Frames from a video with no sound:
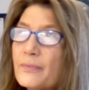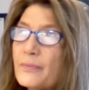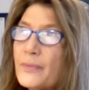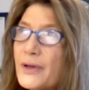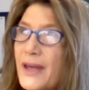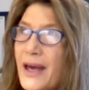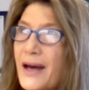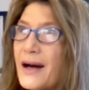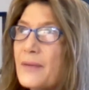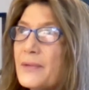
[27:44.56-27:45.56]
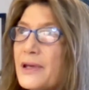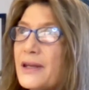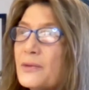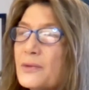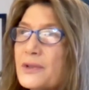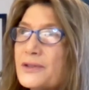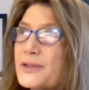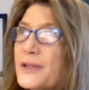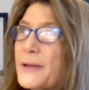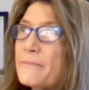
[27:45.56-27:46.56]
but yeah, I mean, it
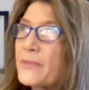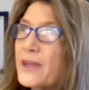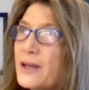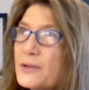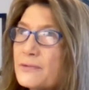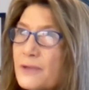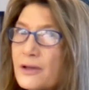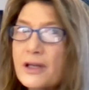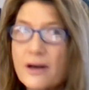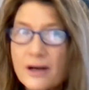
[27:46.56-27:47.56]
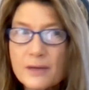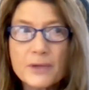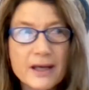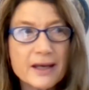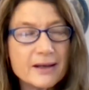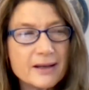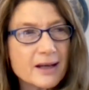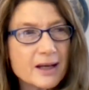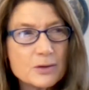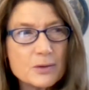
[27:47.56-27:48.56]
was very complicated, and
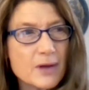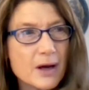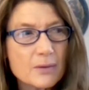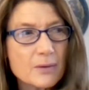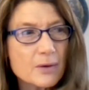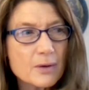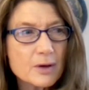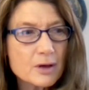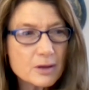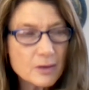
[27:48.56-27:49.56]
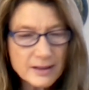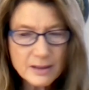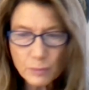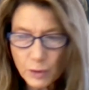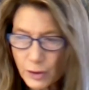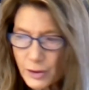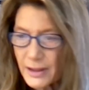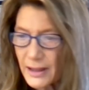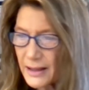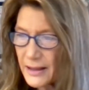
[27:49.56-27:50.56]
I knew that, as I'm
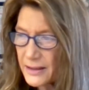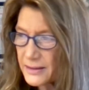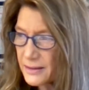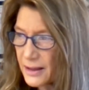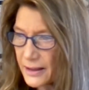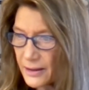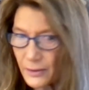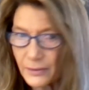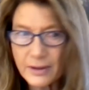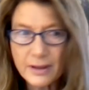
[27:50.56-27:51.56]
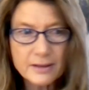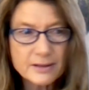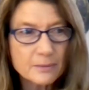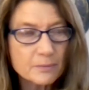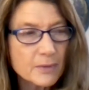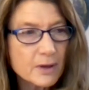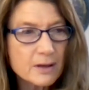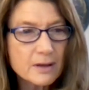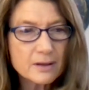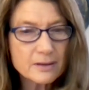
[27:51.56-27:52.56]
learning that it's not healthy, as I'm
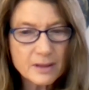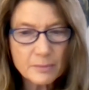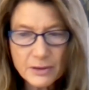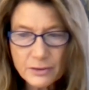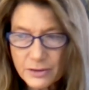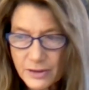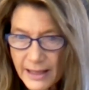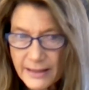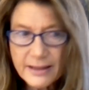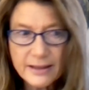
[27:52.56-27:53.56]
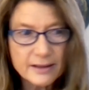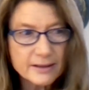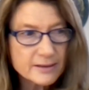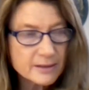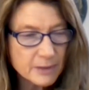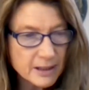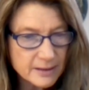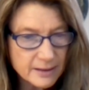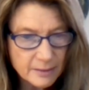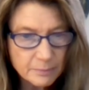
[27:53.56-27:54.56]
understanding it, as I'm getting
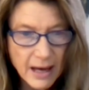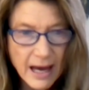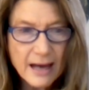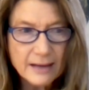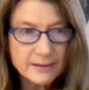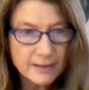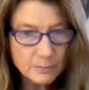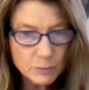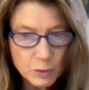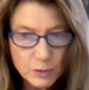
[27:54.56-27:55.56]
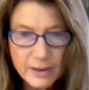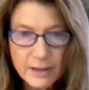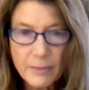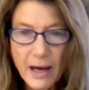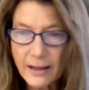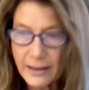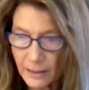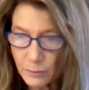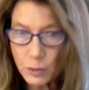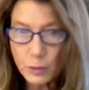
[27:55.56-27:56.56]
it unpacked, and I'm doing the unpacking,
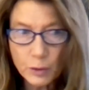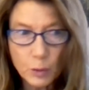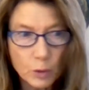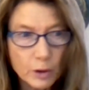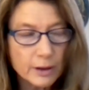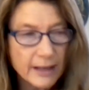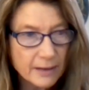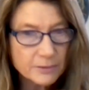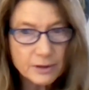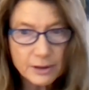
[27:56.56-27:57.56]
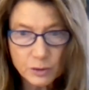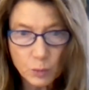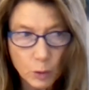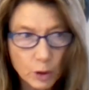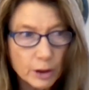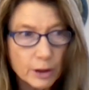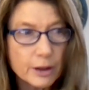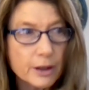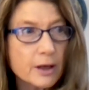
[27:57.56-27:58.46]
I'm doing the work. Counseling's work,